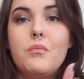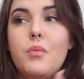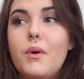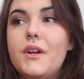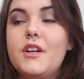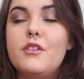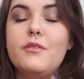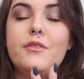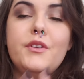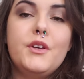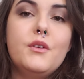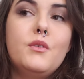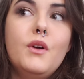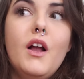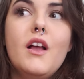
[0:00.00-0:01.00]
point of
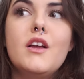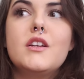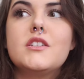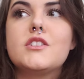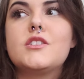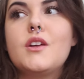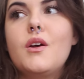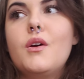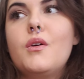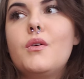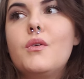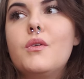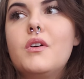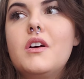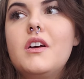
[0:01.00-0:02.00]
view.
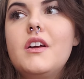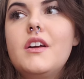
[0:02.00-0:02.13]
So